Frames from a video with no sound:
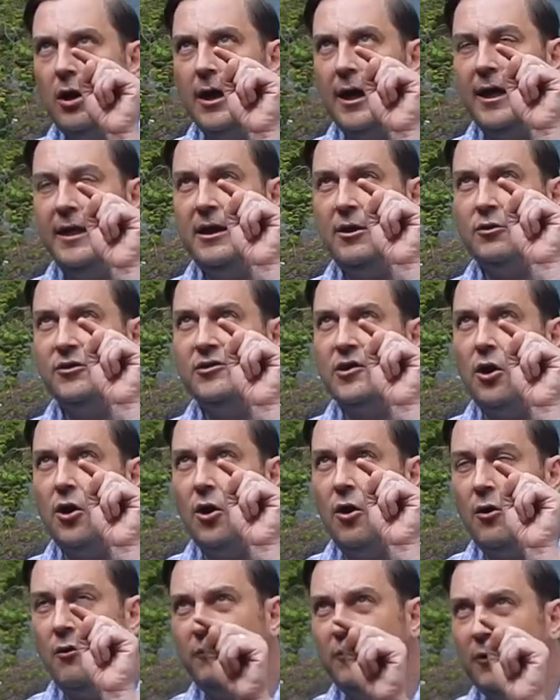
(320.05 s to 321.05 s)
I think it was
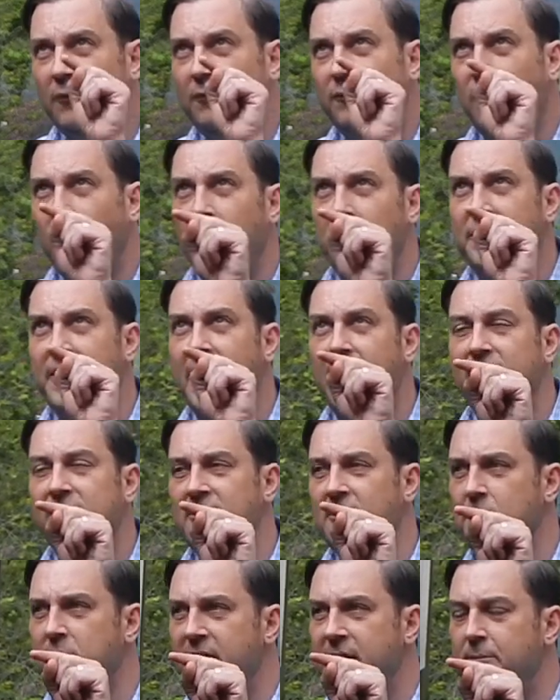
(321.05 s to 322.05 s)
over
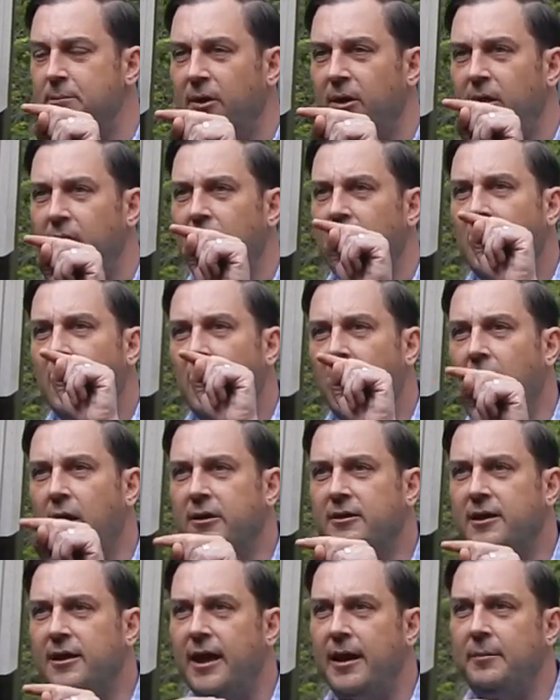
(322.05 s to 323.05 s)
4,000 people
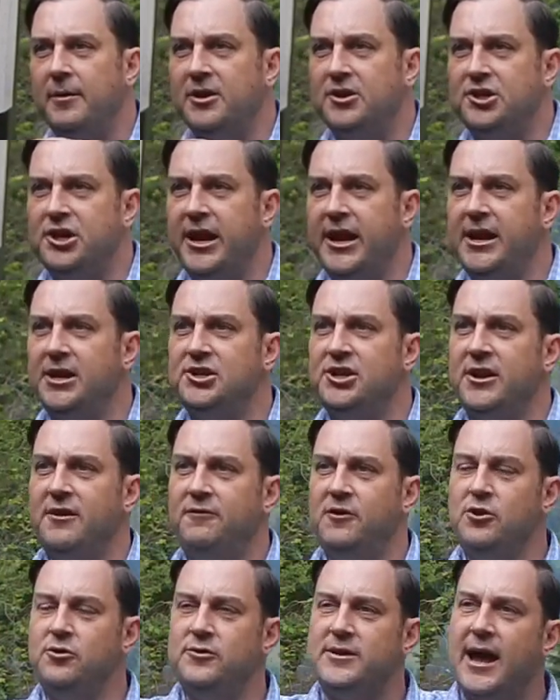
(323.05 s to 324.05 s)
on climate change, and
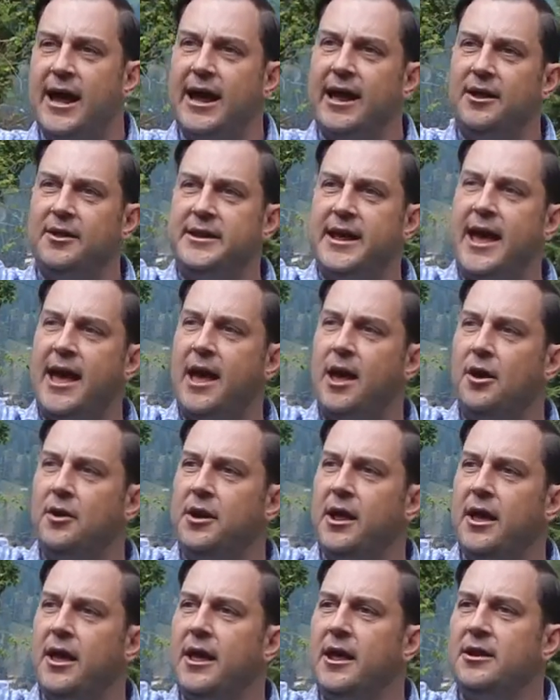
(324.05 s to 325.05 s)
if you dial down